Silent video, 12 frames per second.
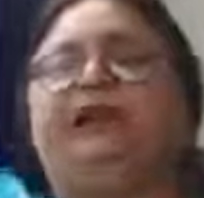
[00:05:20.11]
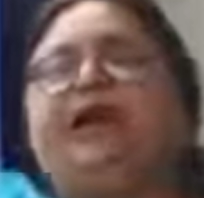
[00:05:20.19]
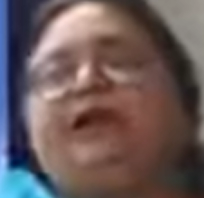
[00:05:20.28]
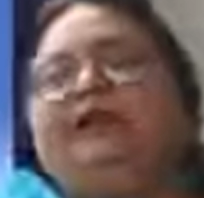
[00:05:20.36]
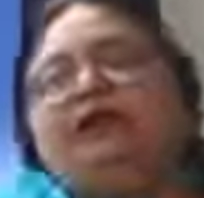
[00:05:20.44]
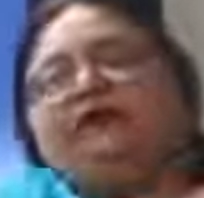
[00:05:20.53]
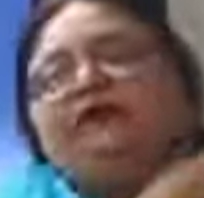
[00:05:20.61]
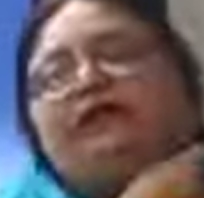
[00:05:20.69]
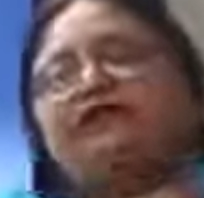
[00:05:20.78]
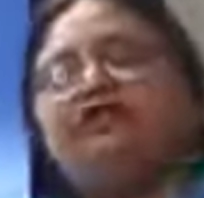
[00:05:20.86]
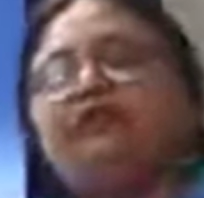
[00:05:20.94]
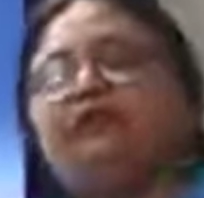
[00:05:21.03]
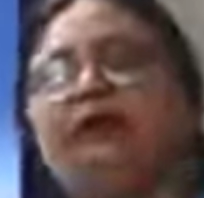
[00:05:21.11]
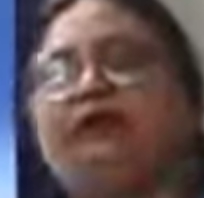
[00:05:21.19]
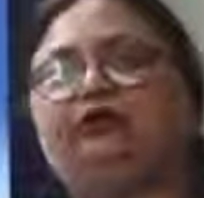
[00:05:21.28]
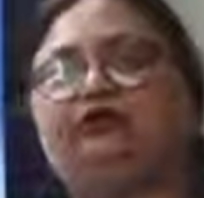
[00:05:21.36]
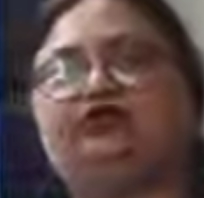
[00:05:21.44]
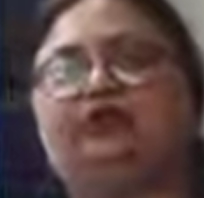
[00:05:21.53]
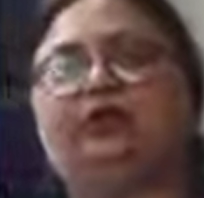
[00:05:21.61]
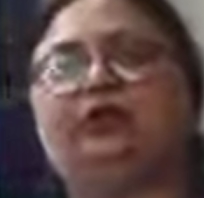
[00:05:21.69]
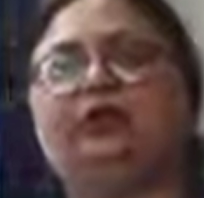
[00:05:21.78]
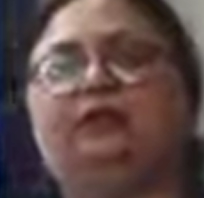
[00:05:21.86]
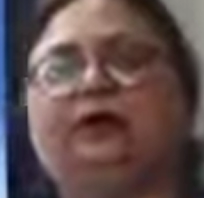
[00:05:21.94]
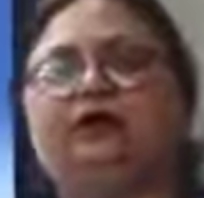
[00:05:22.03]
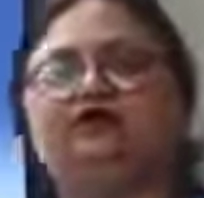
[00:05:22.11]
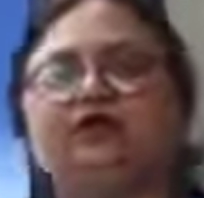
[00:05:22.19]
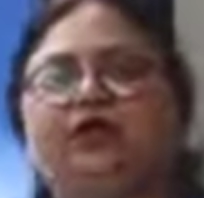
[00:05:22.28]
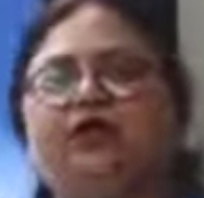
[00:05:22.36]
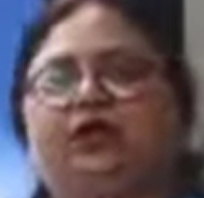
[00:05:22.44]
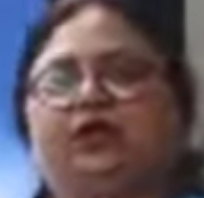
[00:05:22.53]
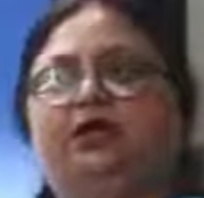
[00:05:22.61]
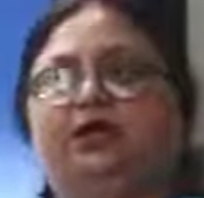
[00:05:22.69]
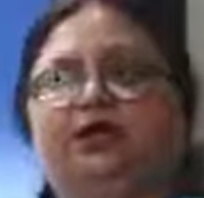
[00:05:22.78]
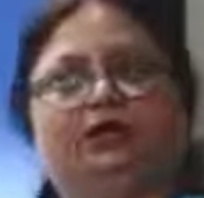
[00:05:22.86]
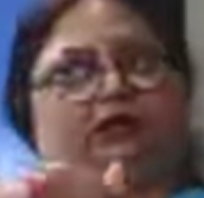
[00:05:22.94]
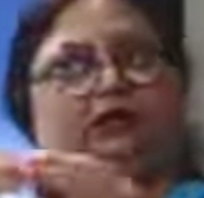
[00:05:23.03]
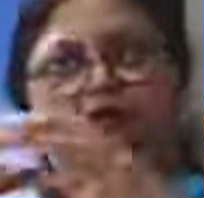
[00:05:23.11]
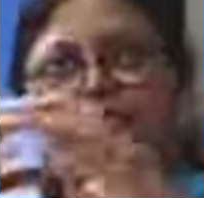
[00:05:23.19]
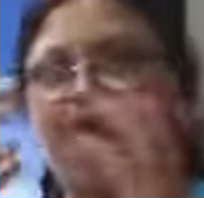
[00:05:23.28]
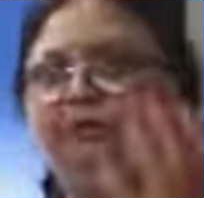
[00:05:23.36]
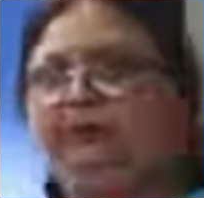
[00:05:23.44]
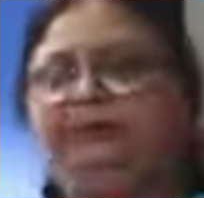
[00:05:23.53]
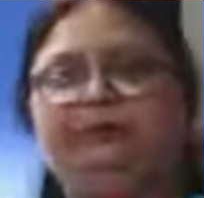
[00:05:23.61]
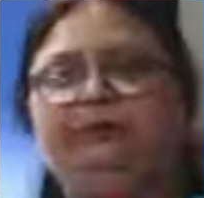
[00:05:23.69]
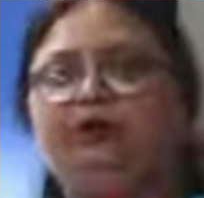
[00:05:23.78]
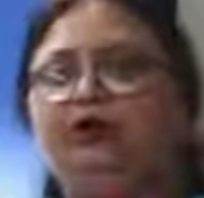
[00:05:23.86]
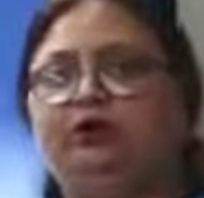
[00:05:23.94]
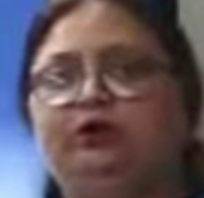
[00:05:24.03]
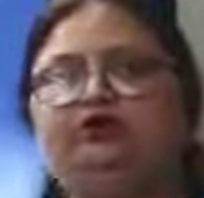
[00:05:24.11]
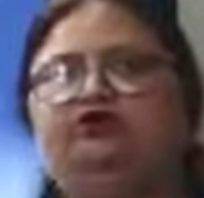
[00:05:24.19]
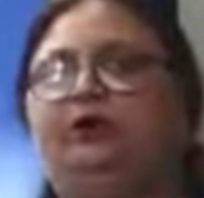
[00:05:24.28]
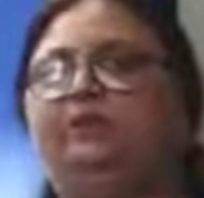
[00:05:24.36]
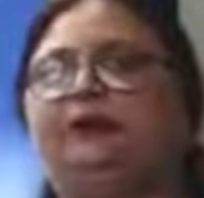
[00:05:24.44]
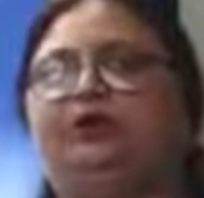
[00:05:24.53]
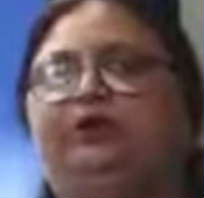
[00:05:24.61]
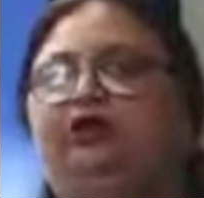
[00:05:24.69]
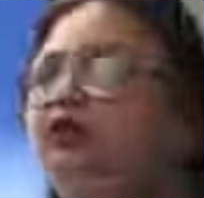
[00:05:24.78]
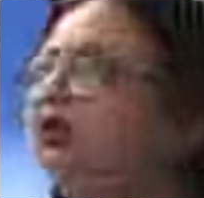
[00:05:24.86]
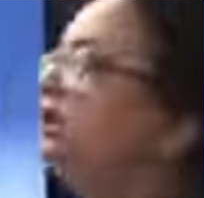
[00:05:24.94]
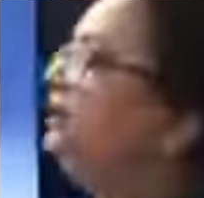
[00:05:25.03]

Idea of nation, where you are talking about people belonging to a particular